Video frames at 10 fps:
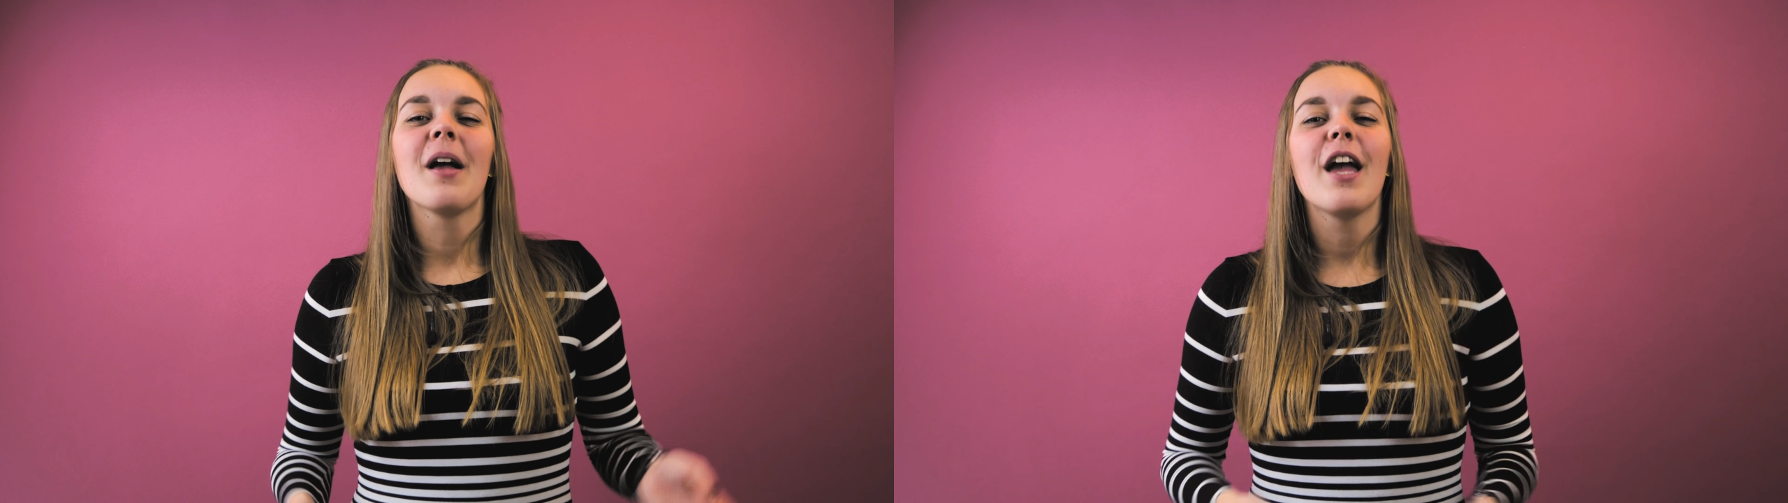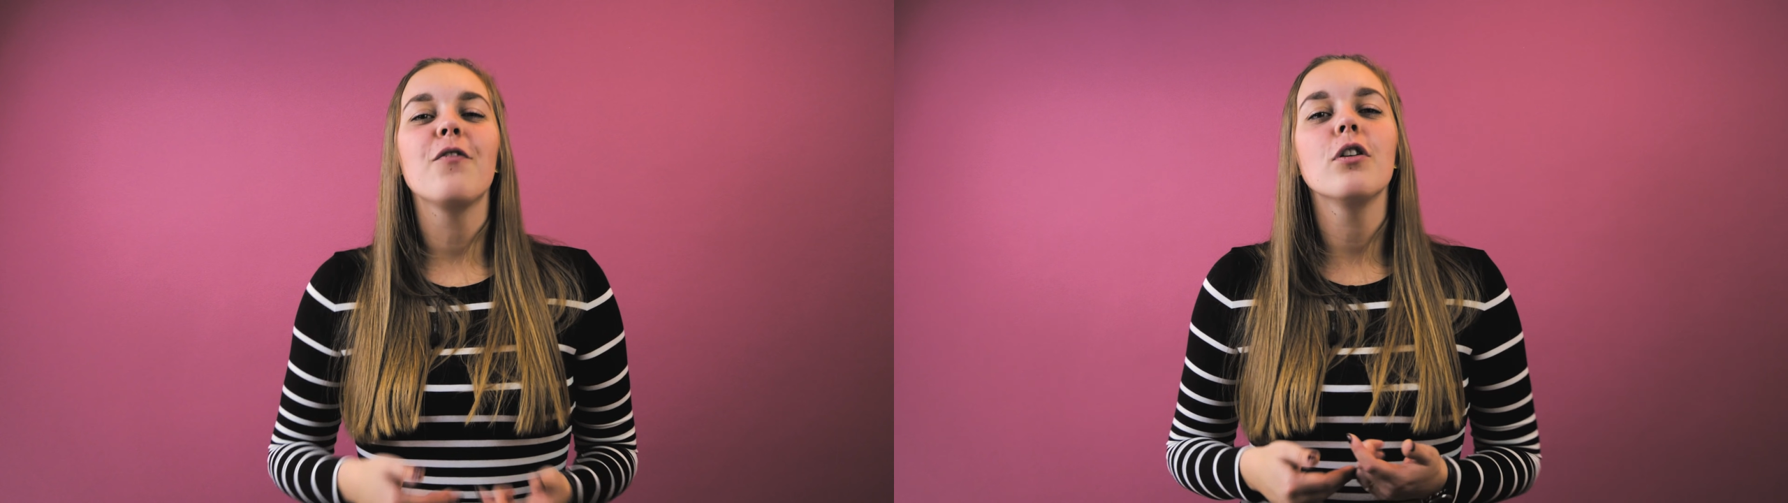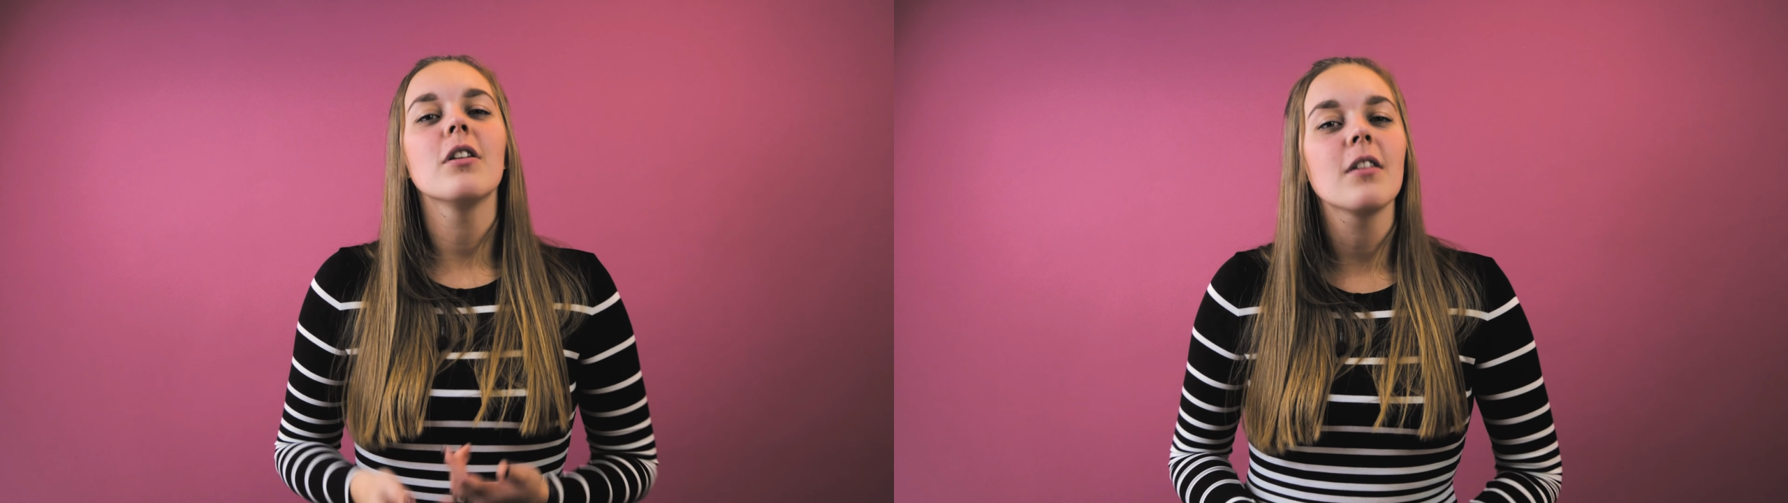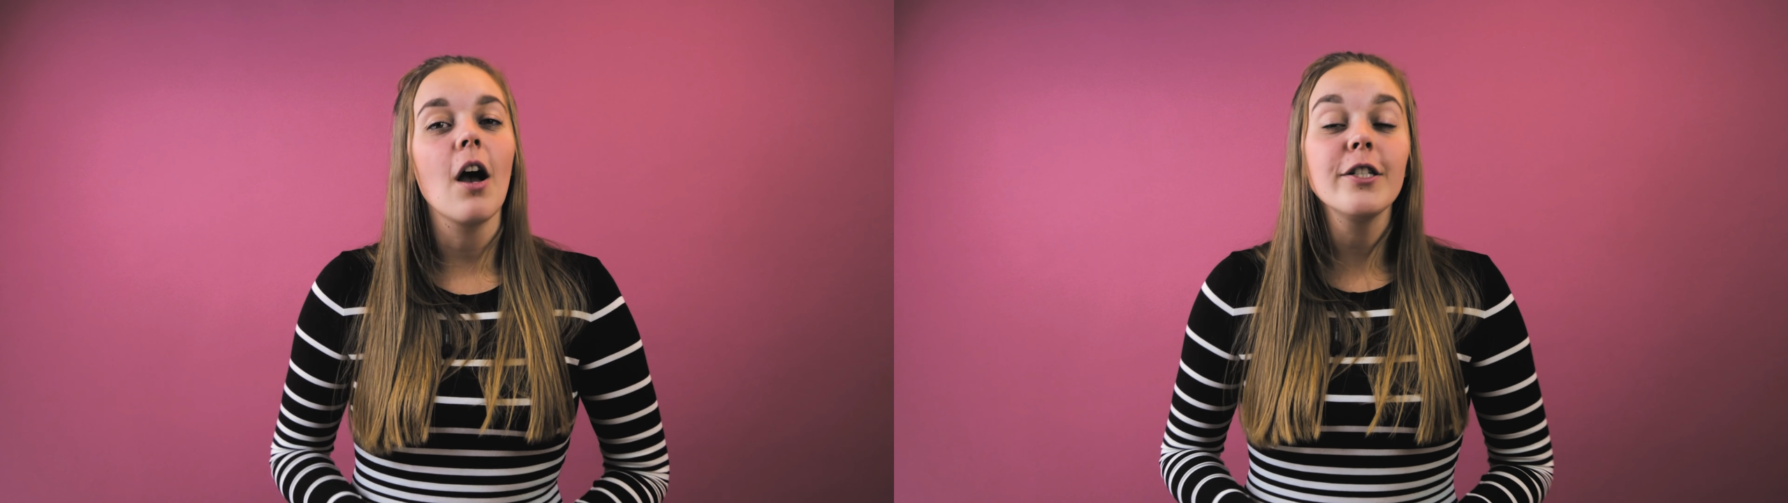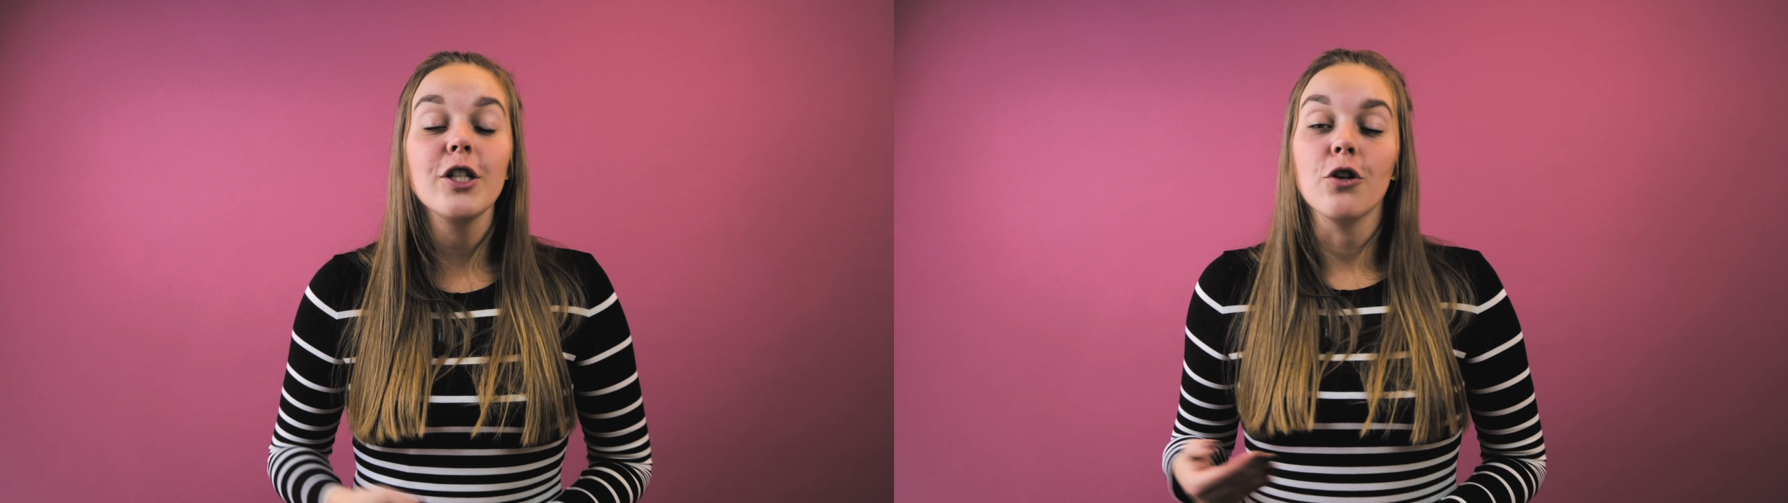If you
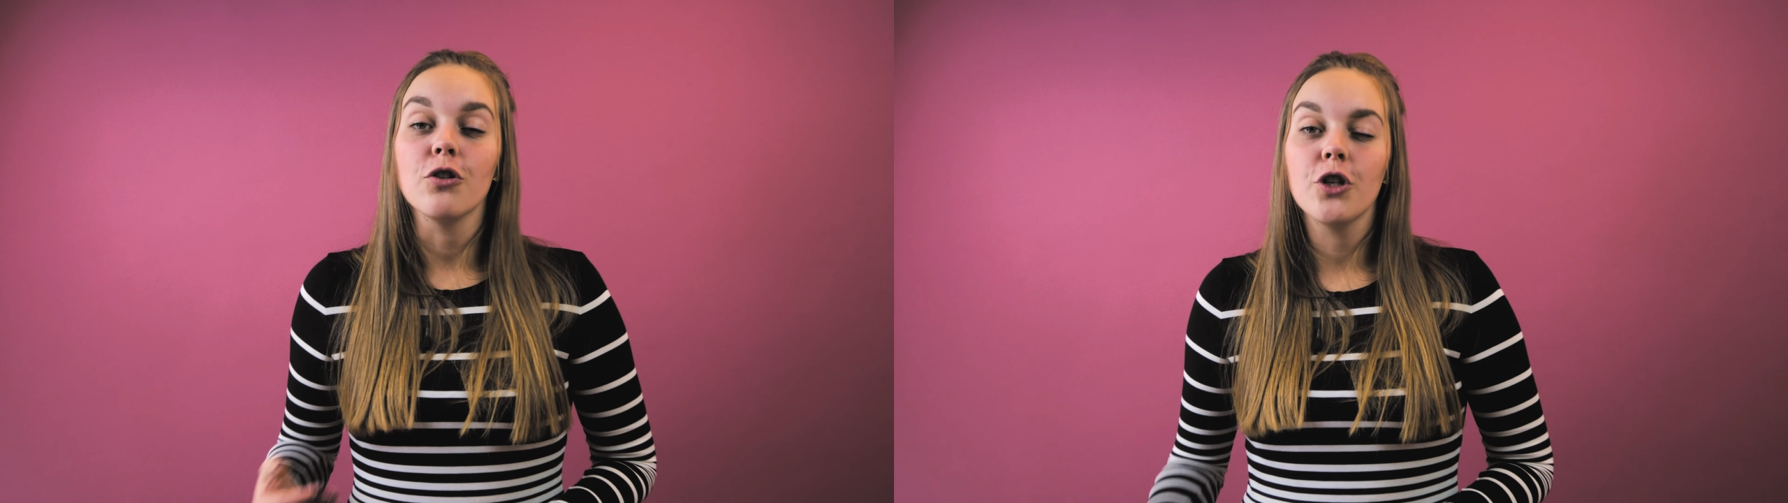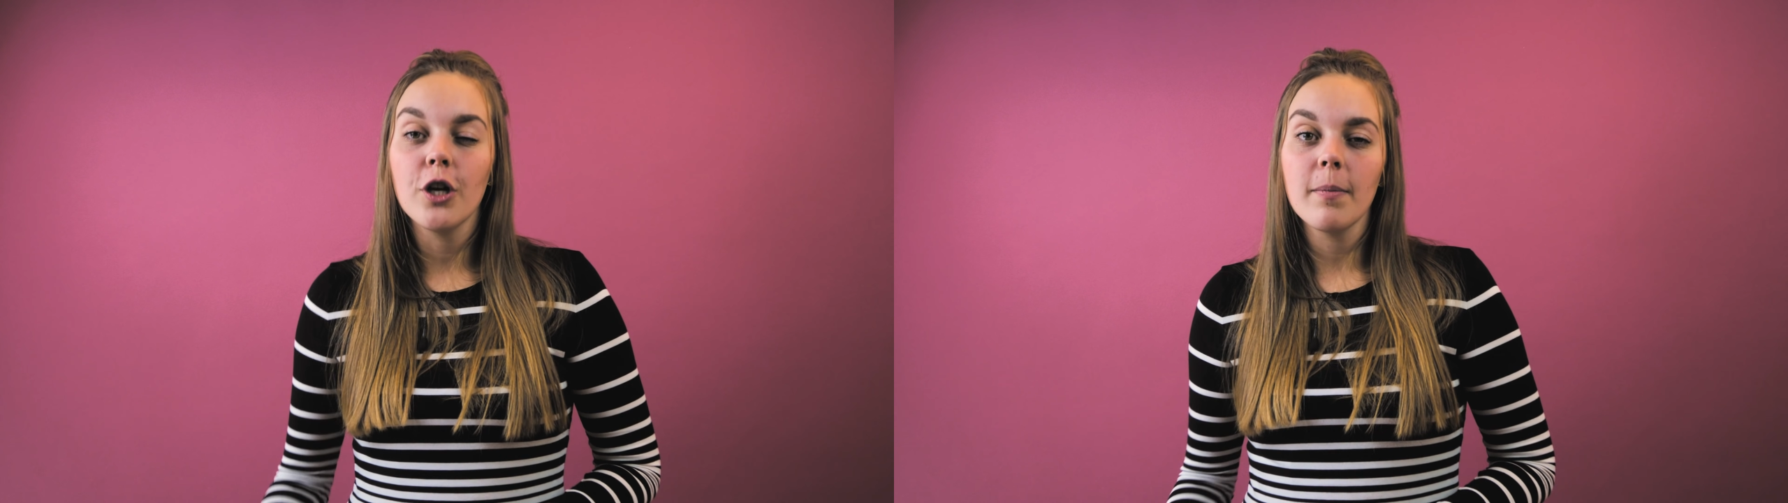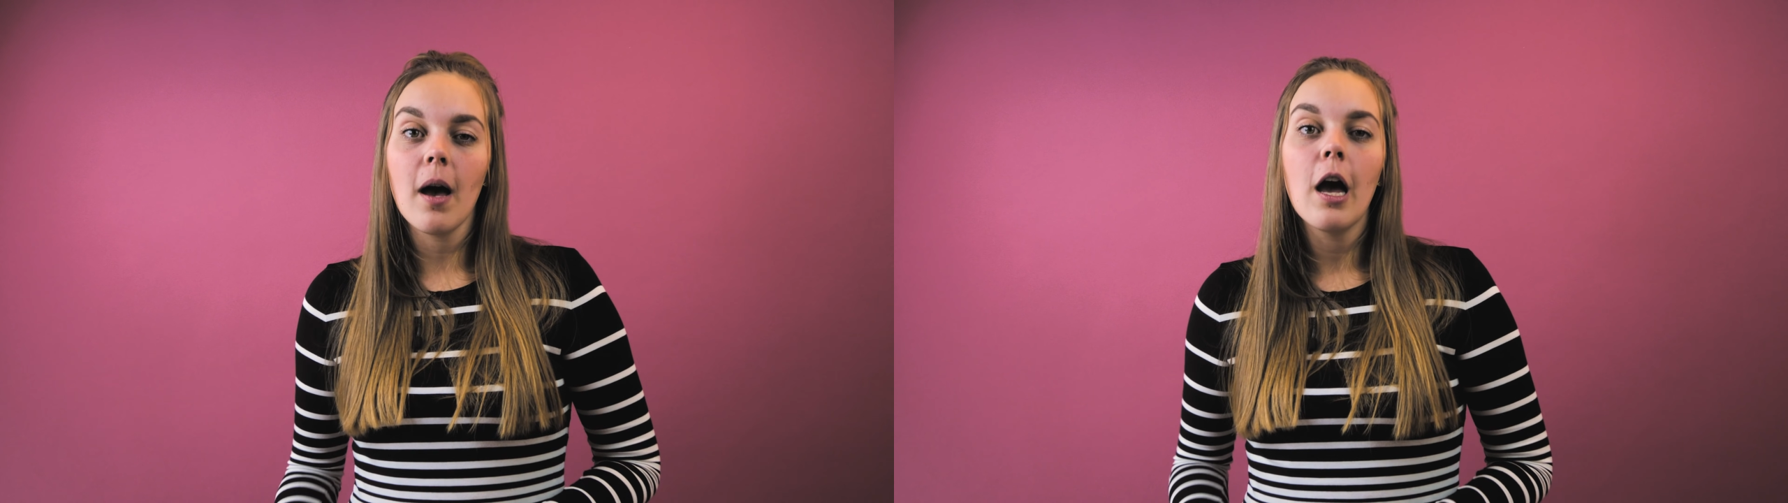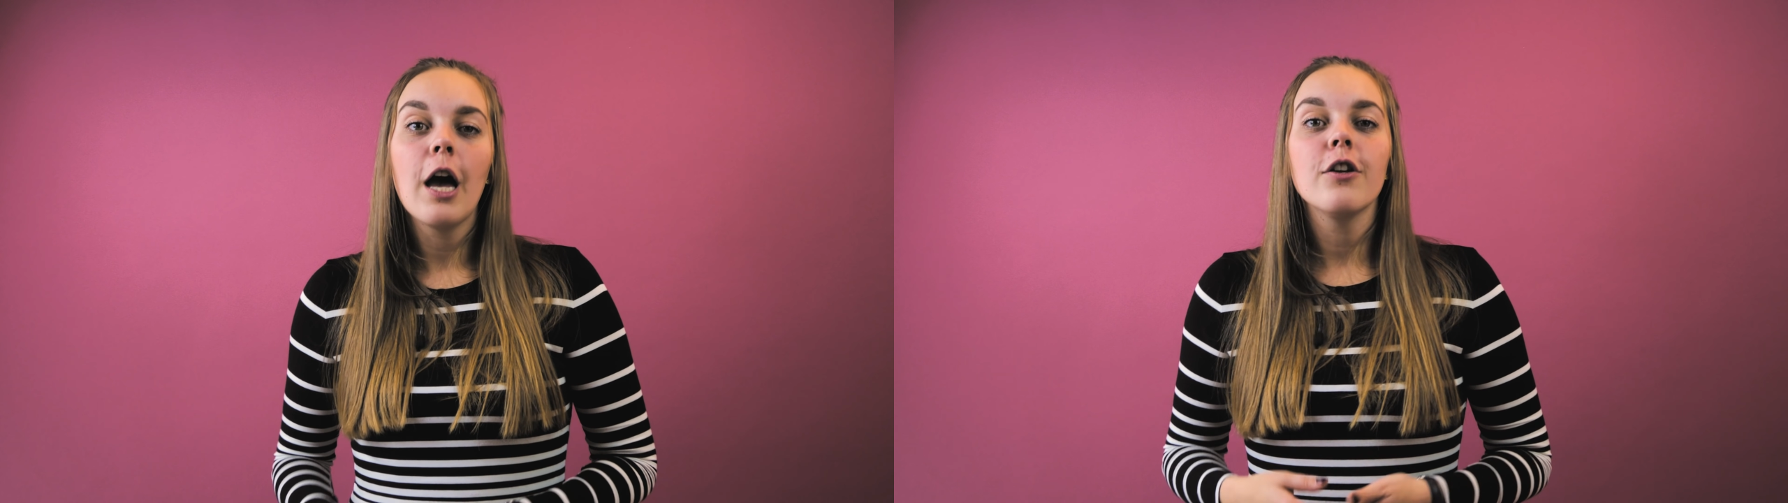decide to use humor,